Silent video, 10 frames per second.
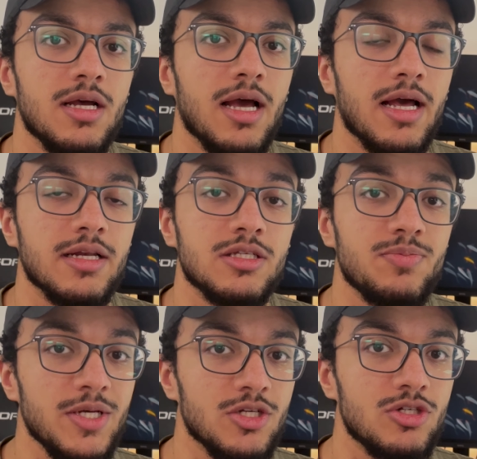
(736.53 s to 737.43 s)
and
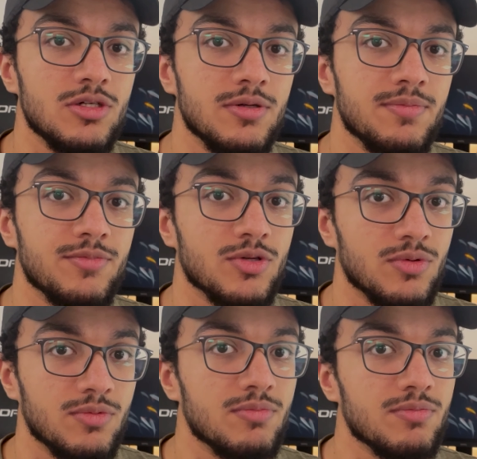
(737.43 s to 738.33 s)
speech.
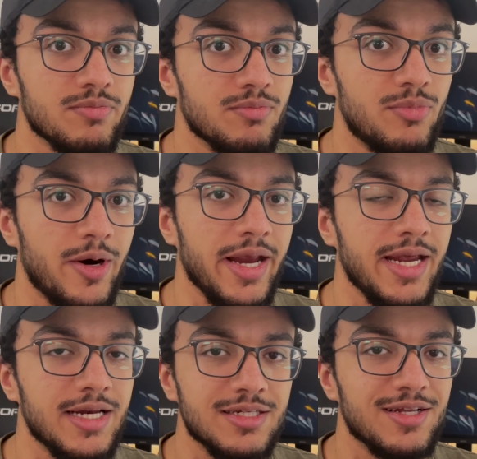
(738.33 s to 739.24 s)
So
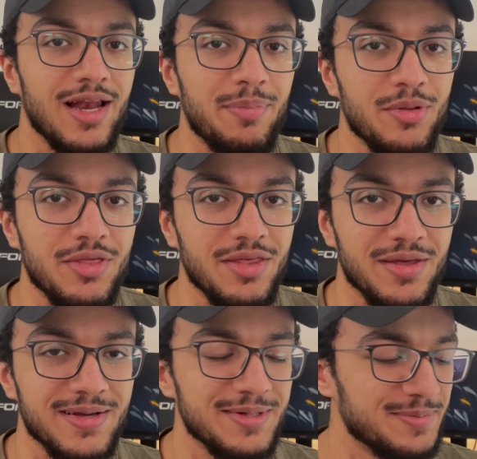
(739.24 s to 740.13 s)
brain telepathy
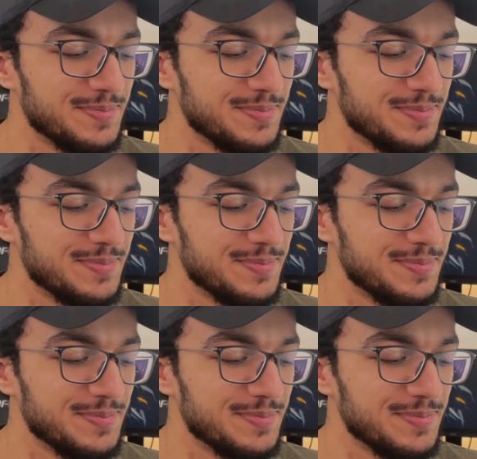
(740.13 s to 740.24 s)
thing.